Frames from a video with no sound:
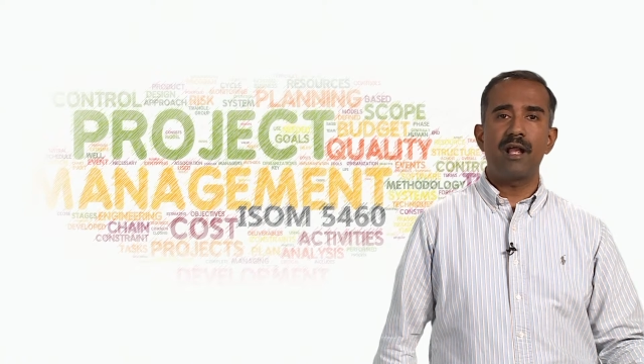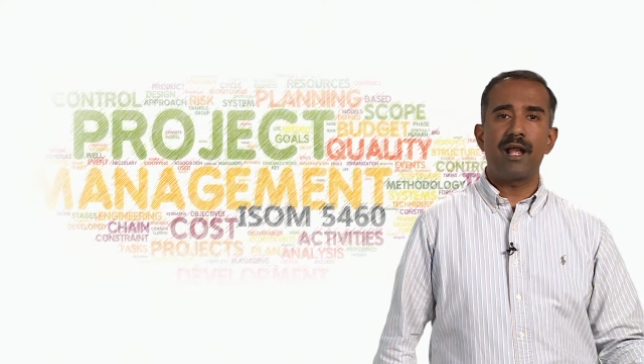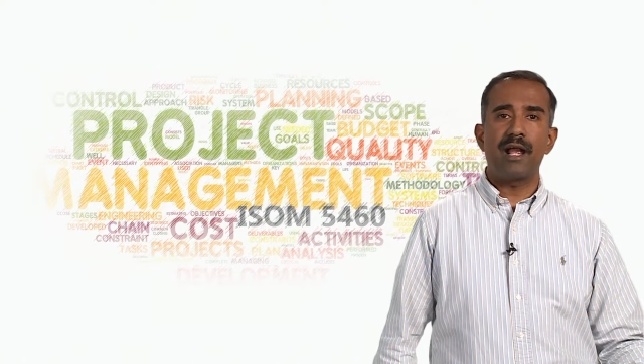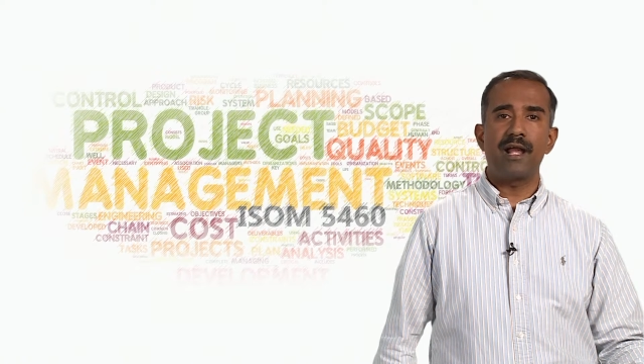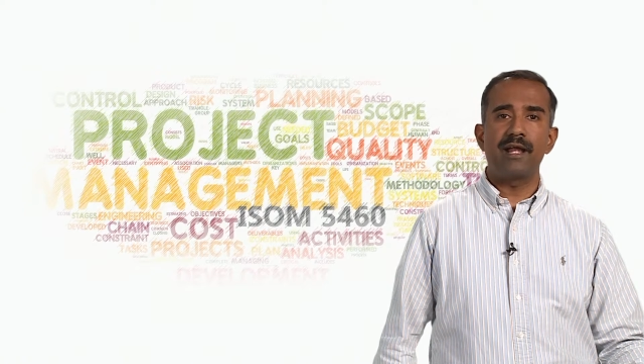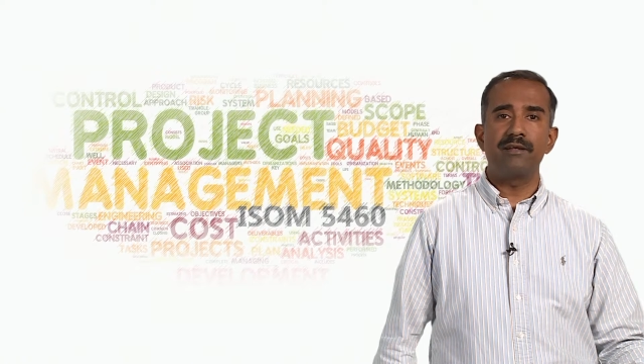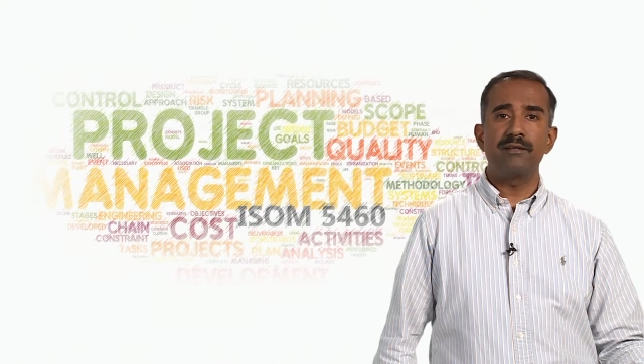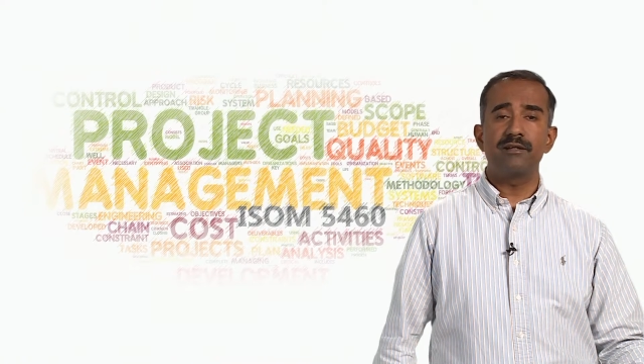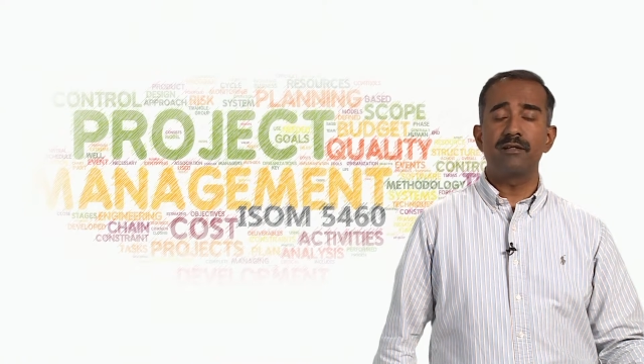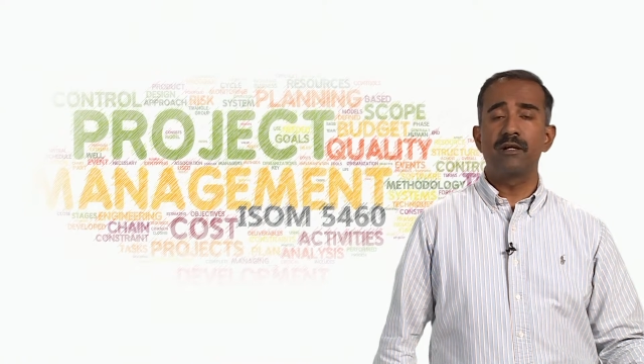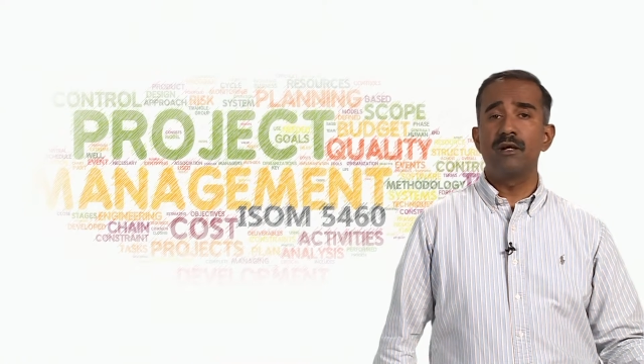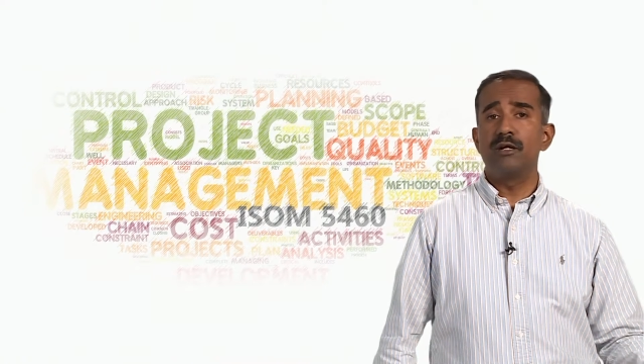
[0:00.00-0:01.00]
and
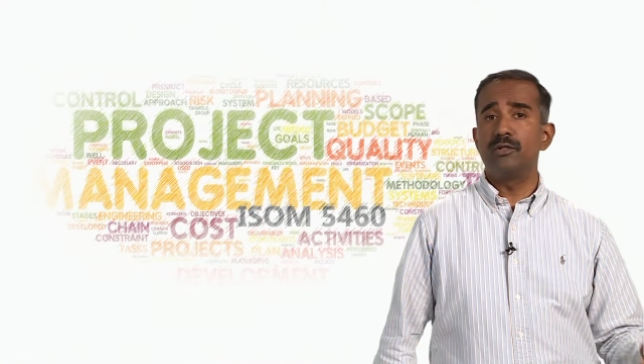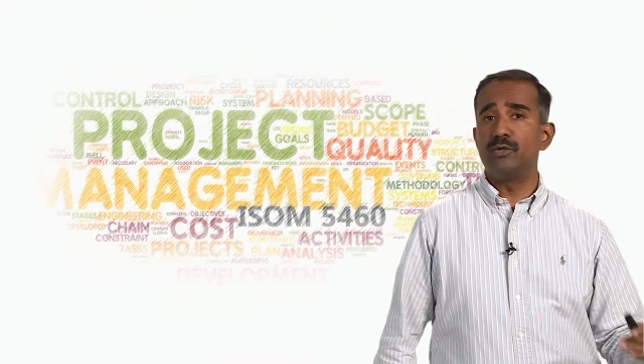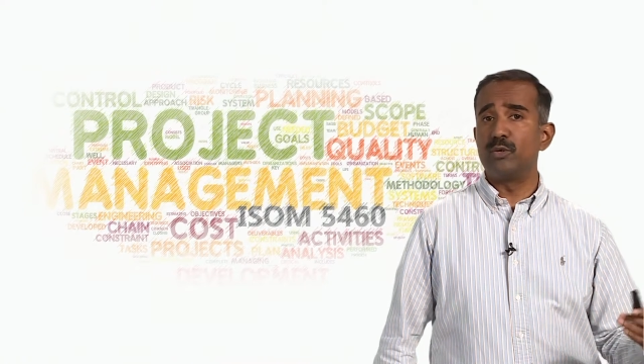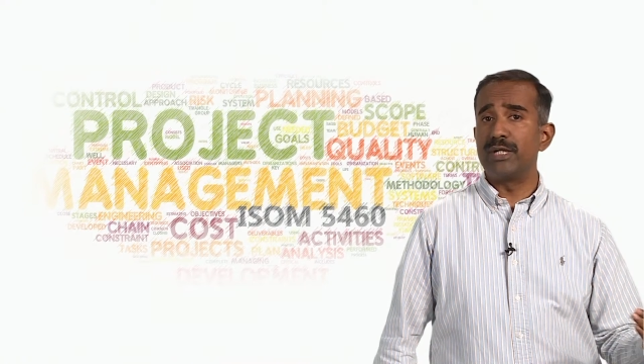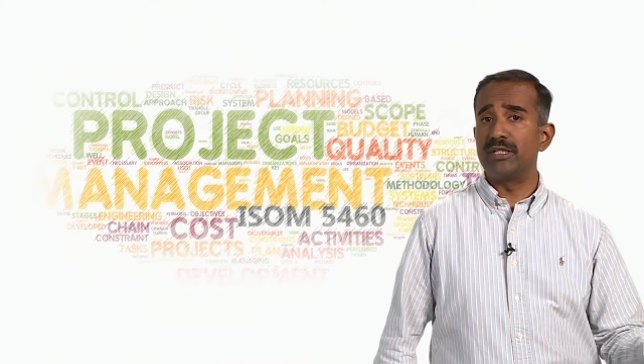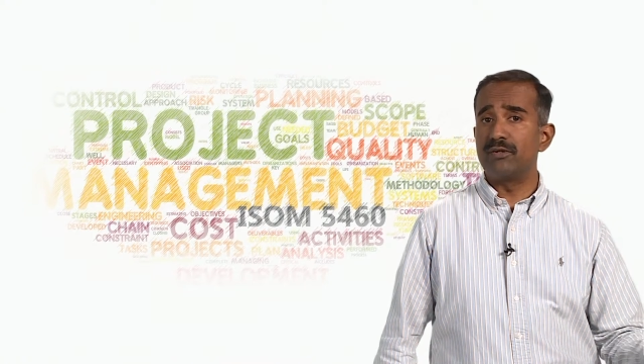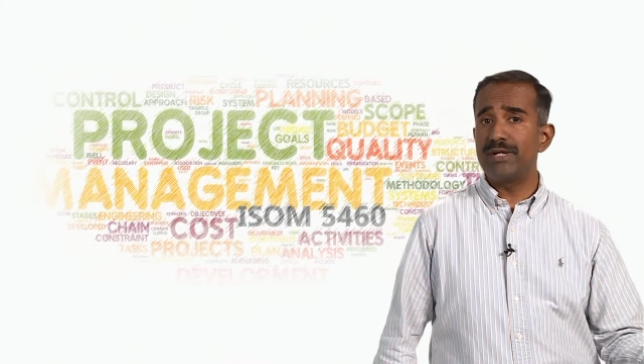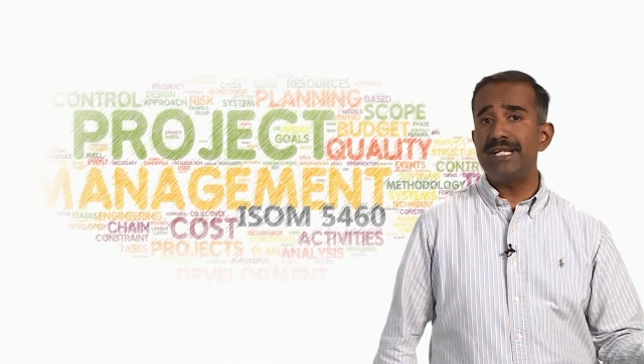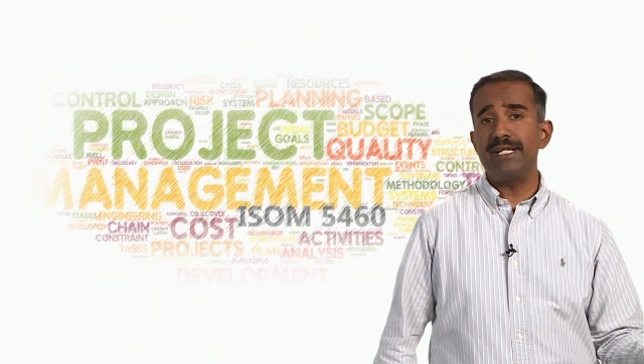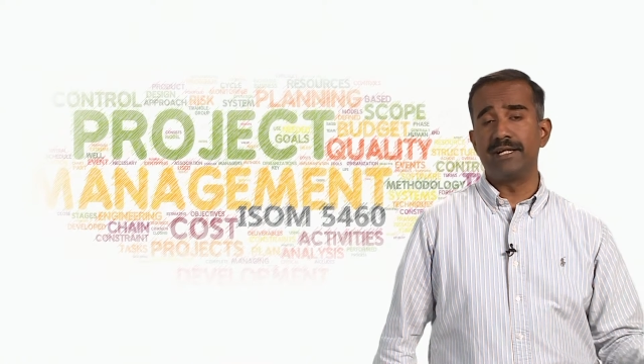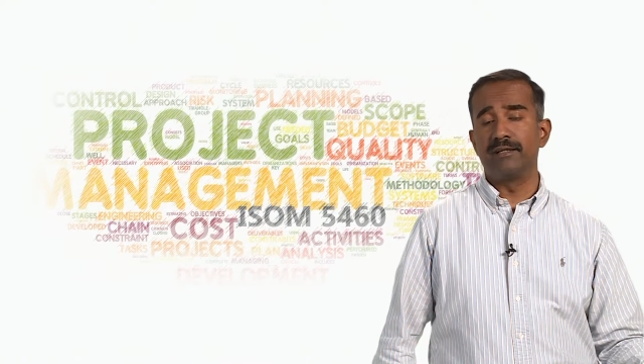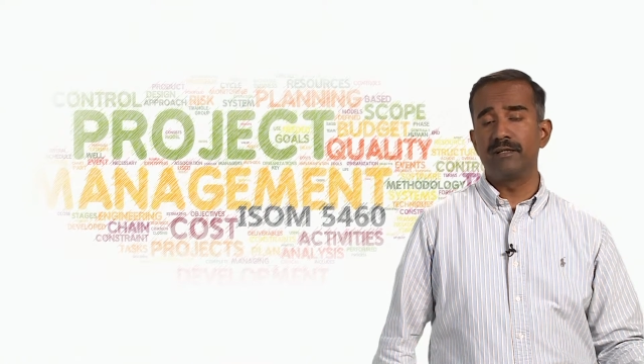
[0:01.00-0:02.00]
doing the
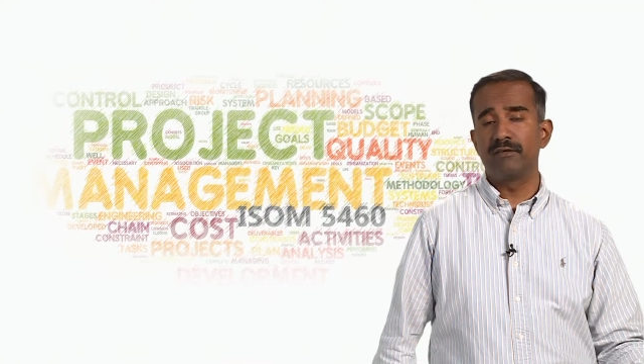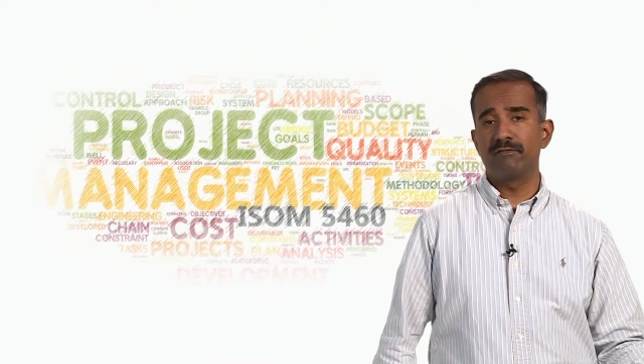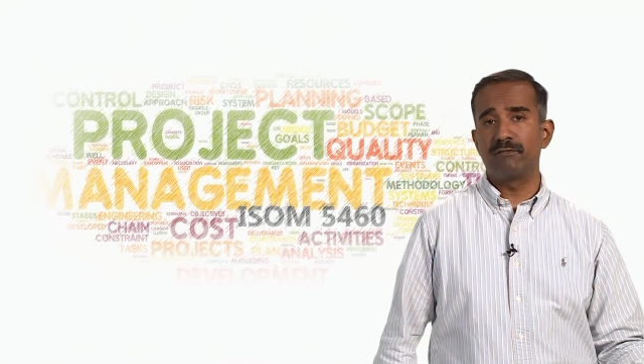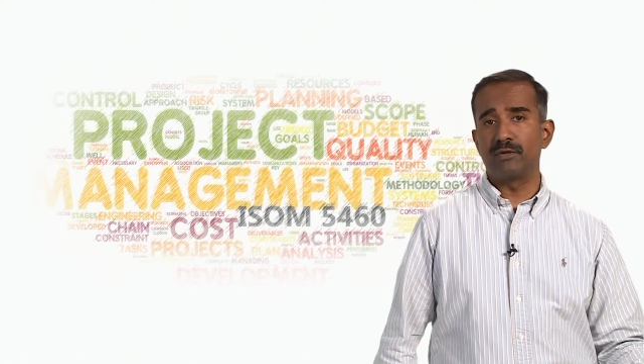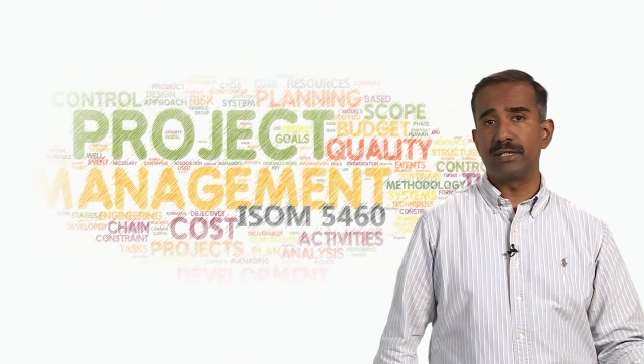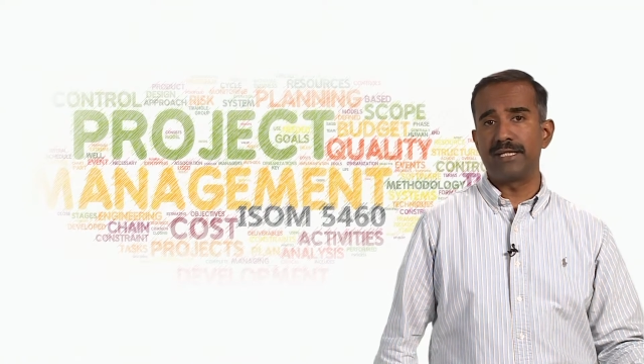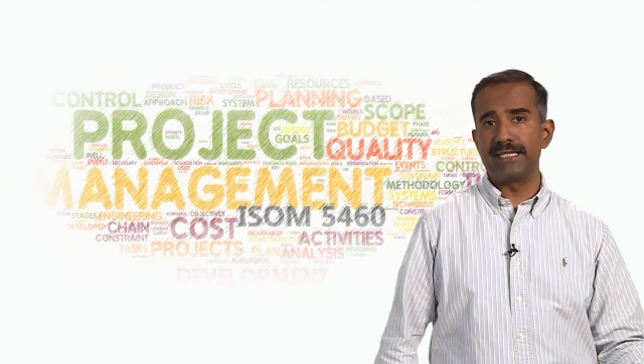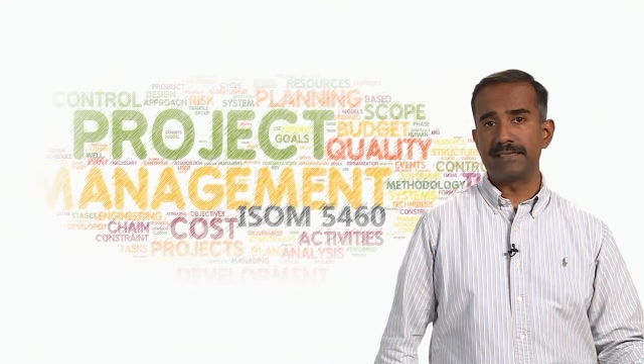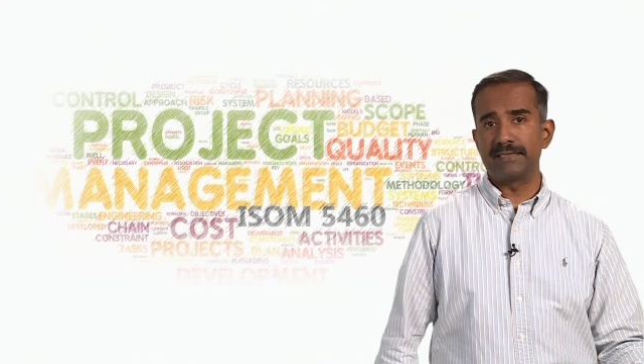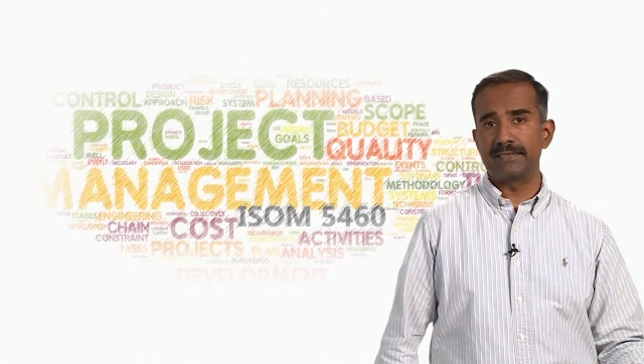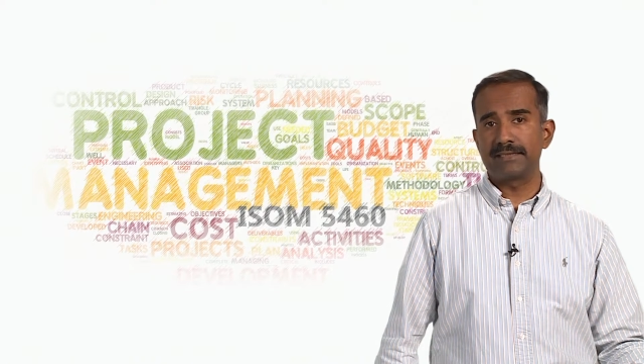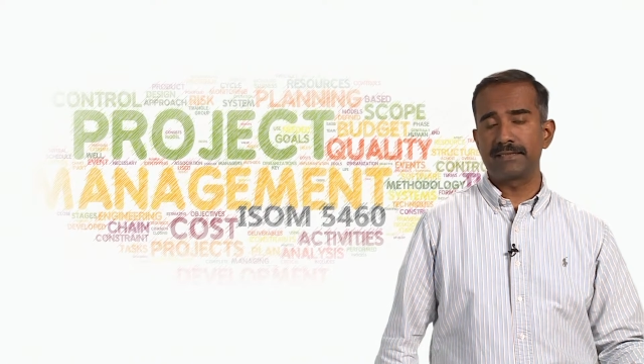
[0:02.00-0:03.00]
reading for the
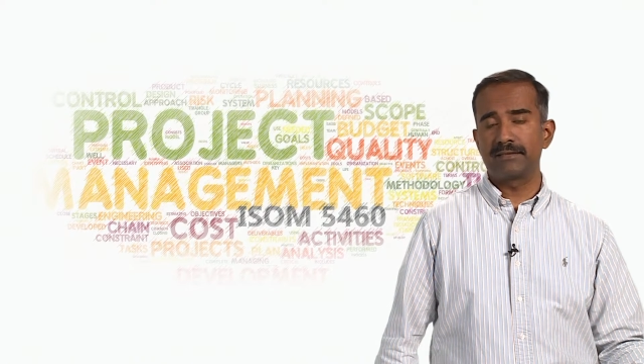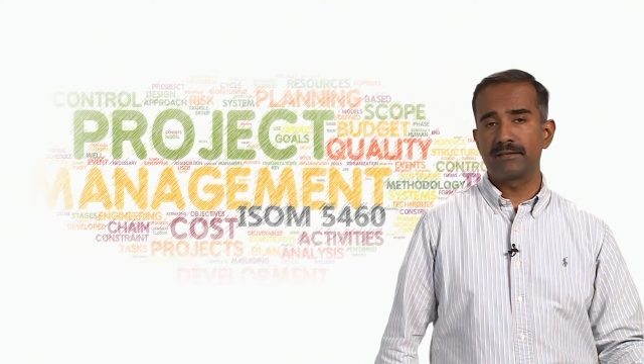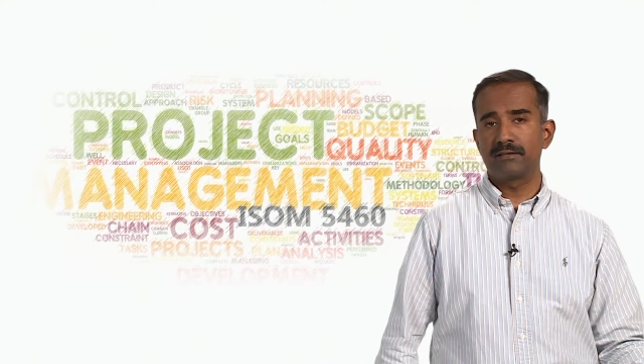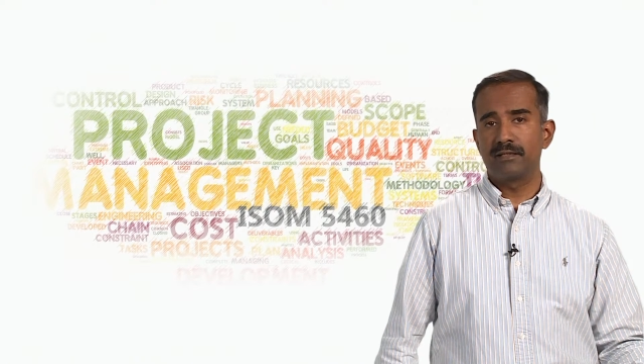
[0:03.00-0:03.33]
cases.